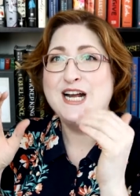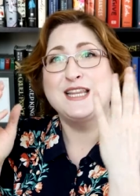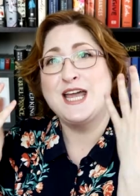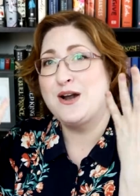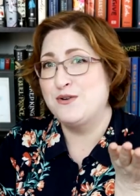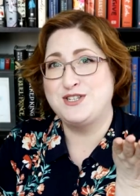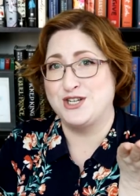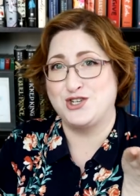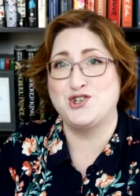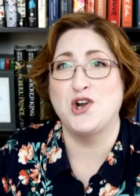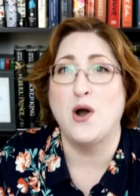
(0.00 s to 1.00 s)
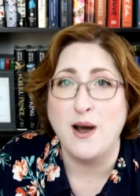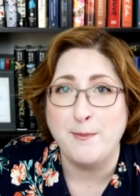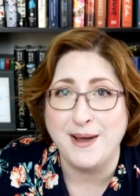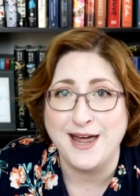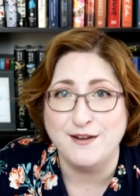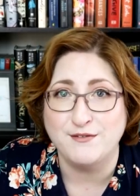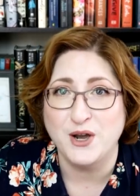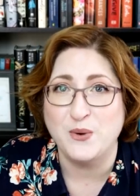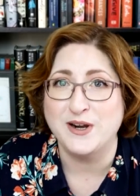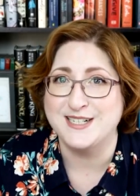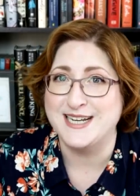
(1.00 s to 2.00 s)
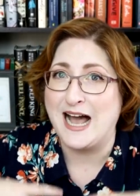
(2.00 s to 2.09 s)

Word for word: they don't just show up out of nowhere to